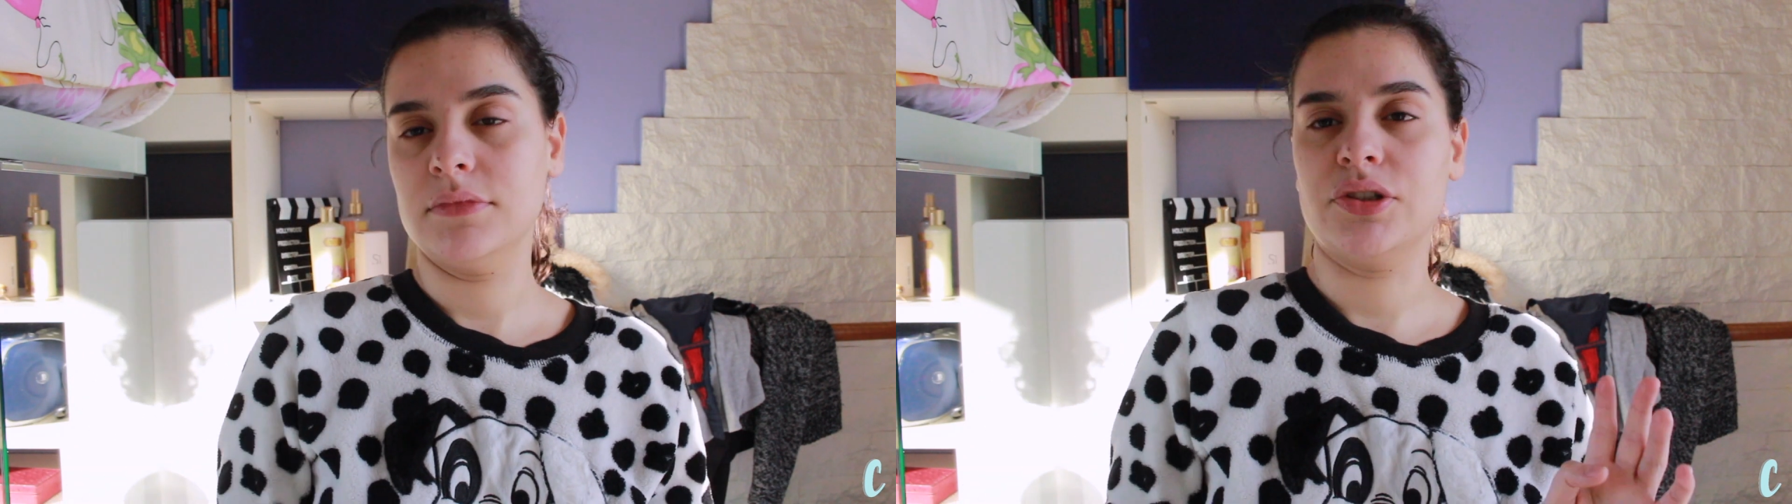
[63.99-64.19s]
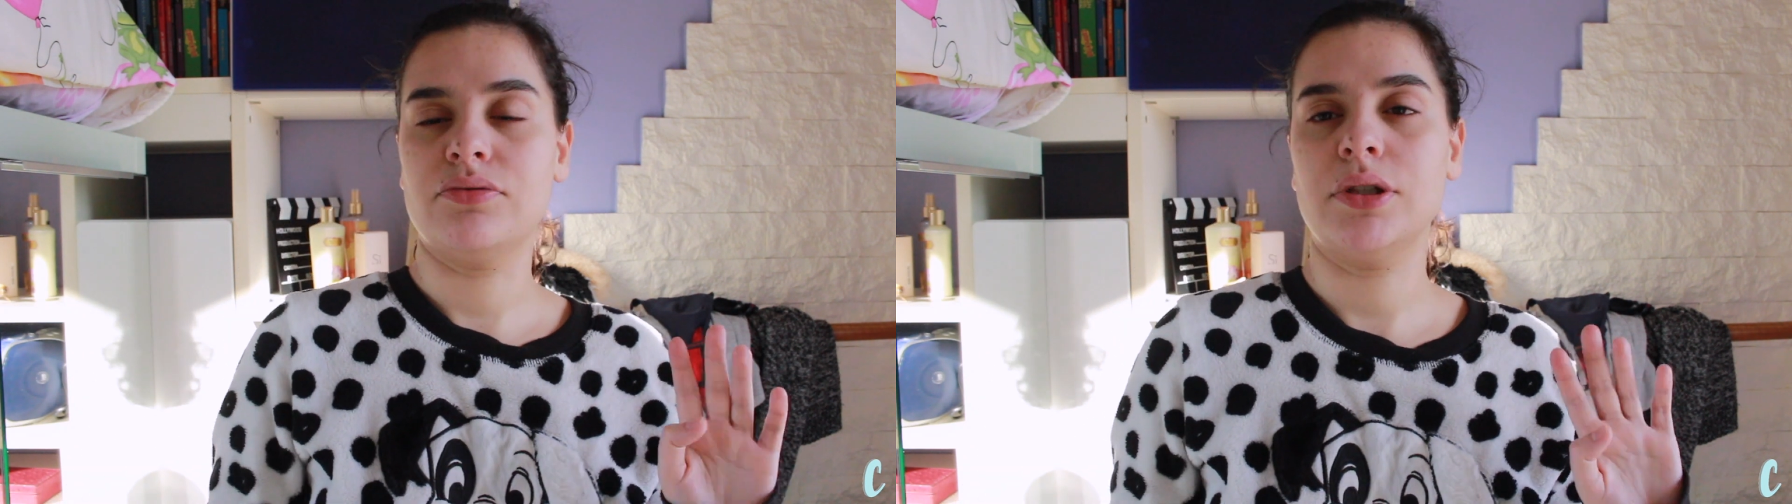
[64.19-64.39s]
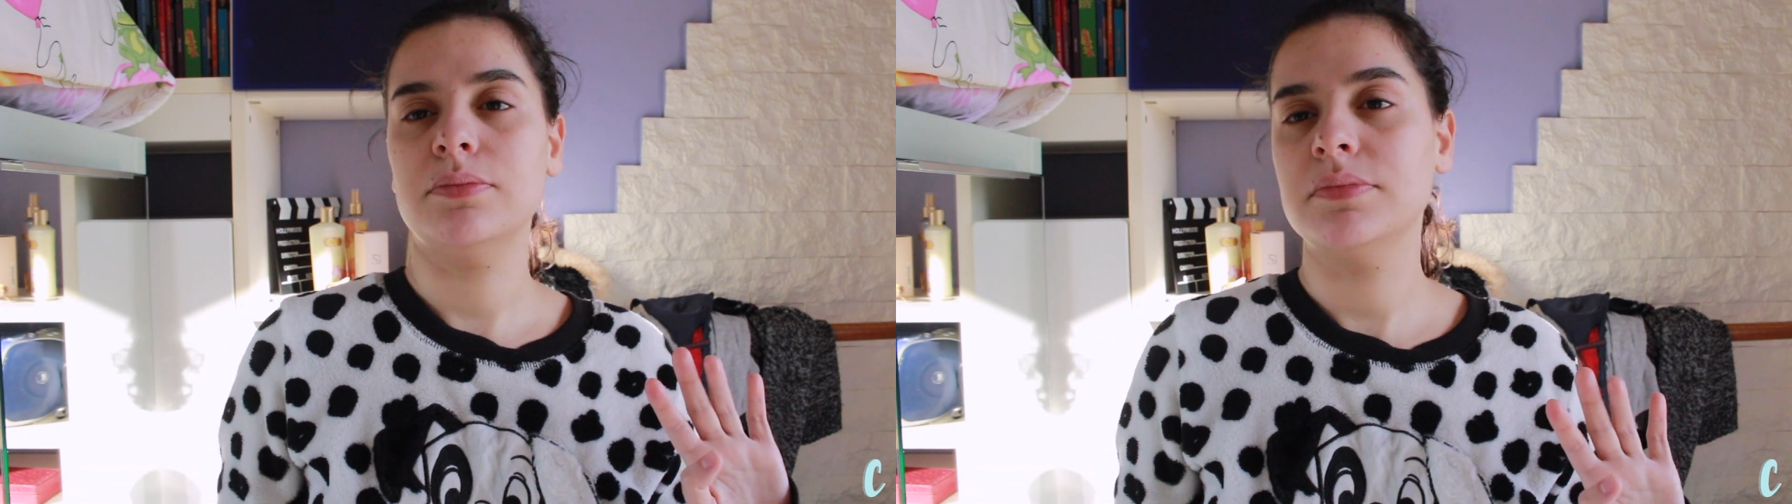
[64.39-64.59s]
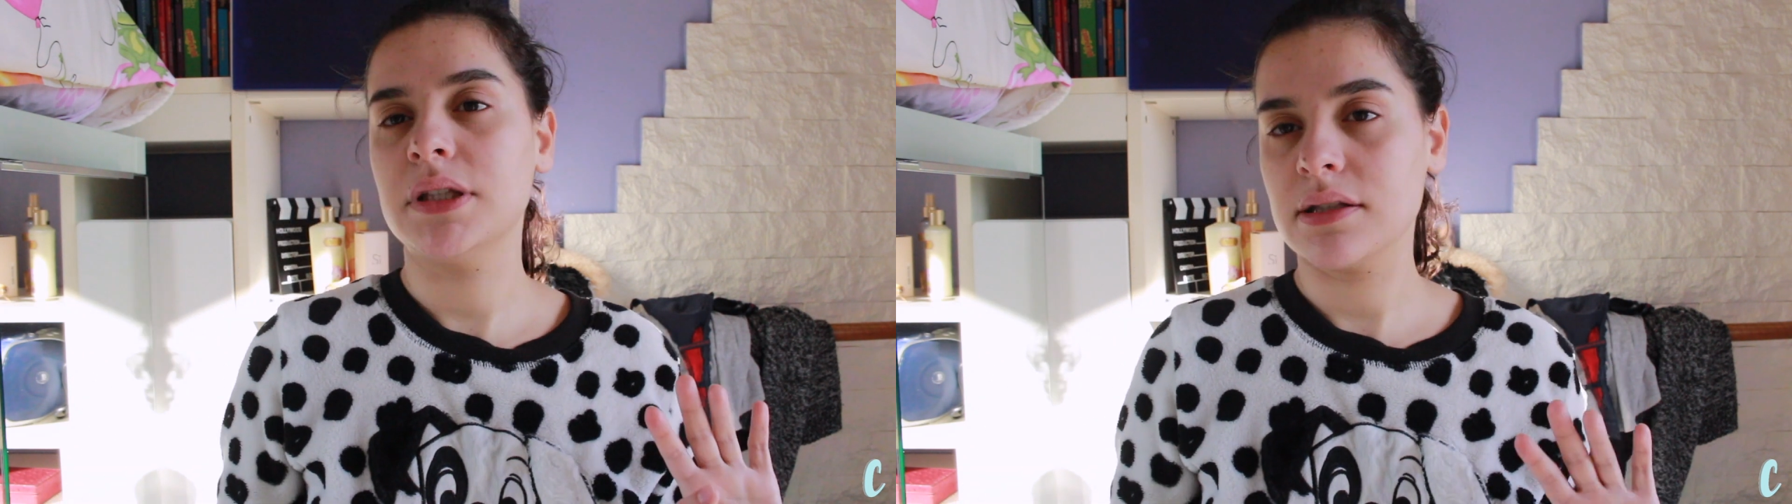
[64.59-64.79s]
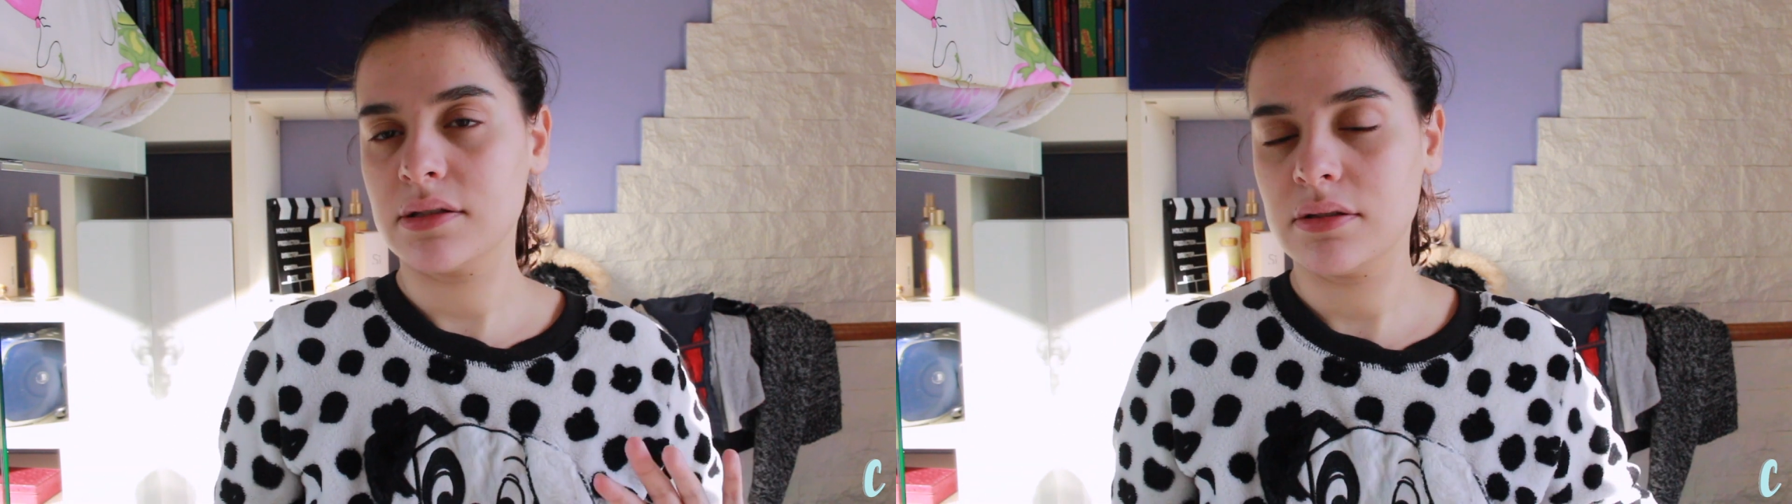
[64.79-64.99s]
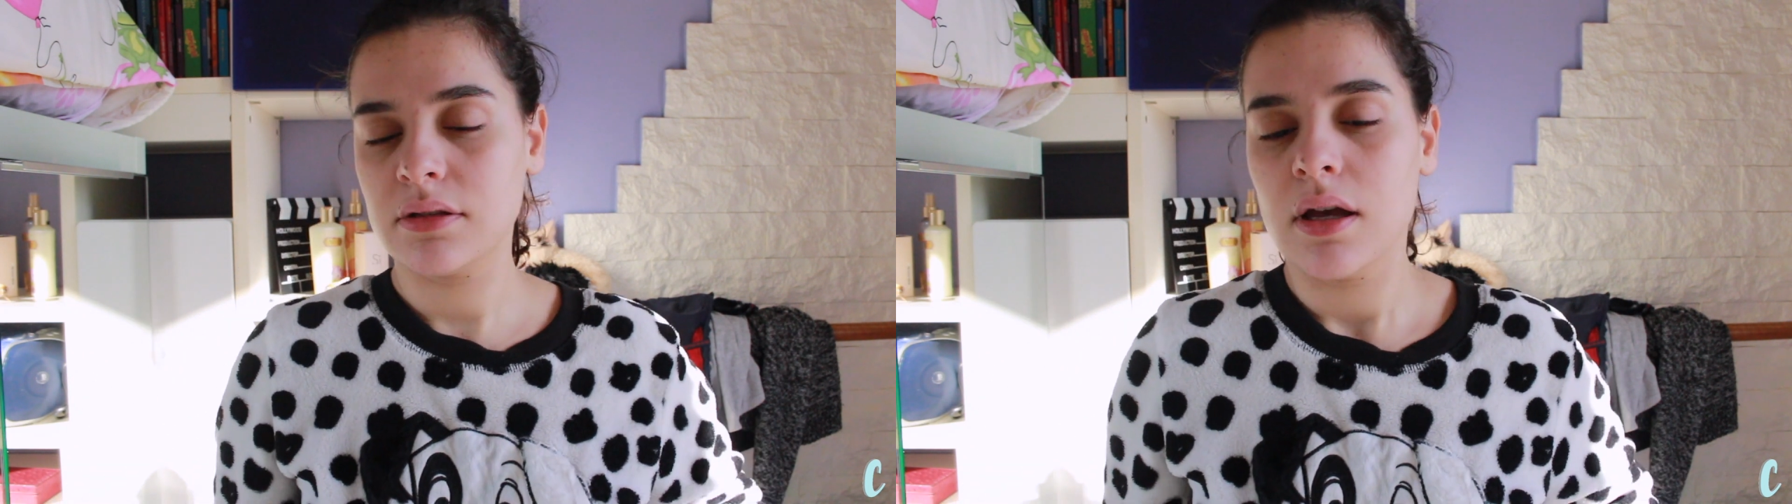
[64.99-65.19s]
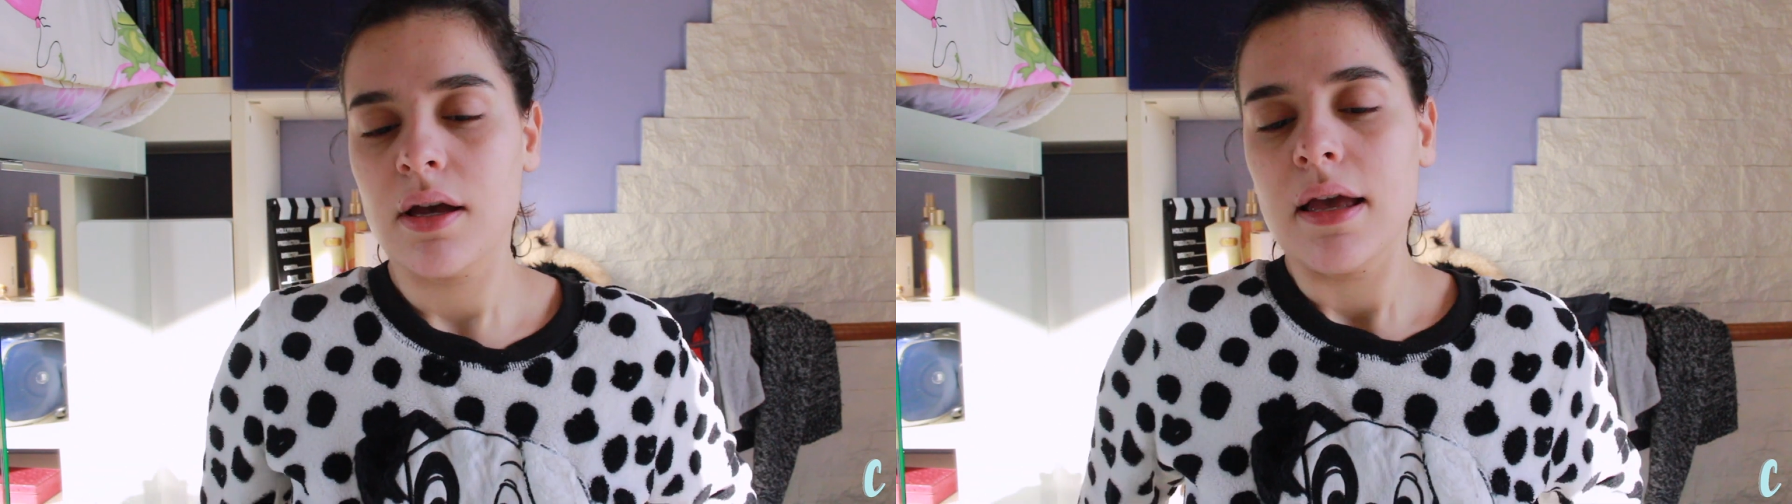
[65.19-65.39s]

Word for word: this room doesn't